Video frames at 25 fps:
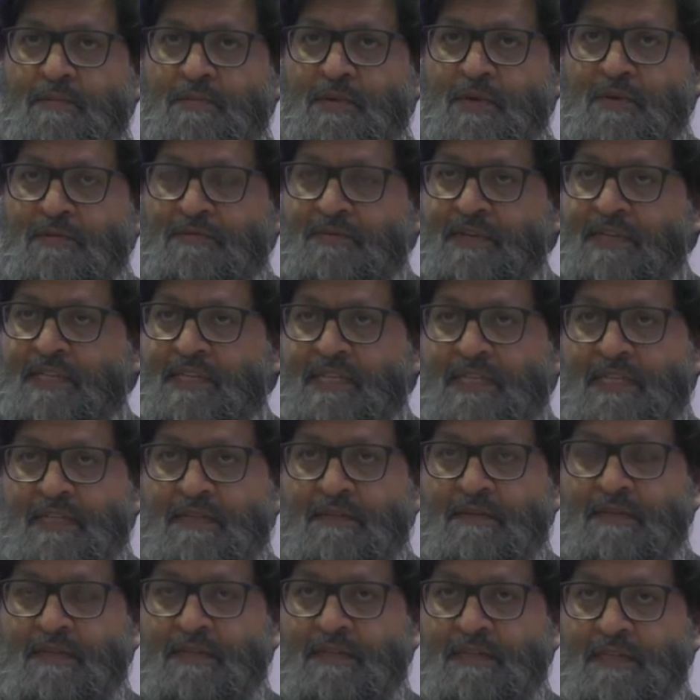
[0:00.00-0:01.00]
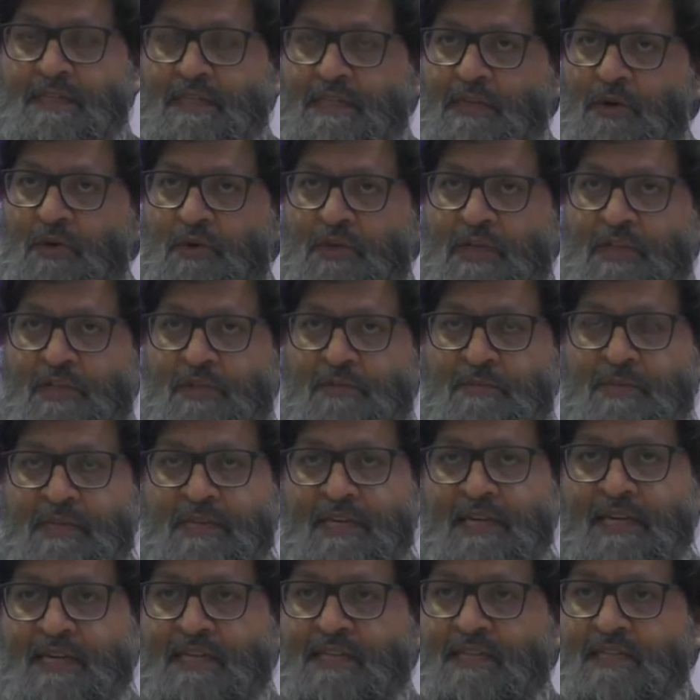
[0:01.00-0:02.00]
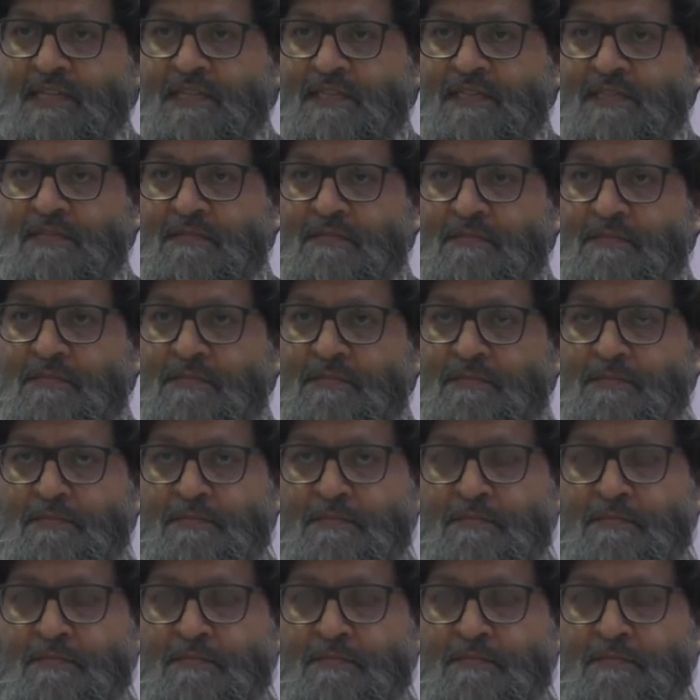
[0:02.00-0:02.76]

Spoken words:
perfectly okay to be gay is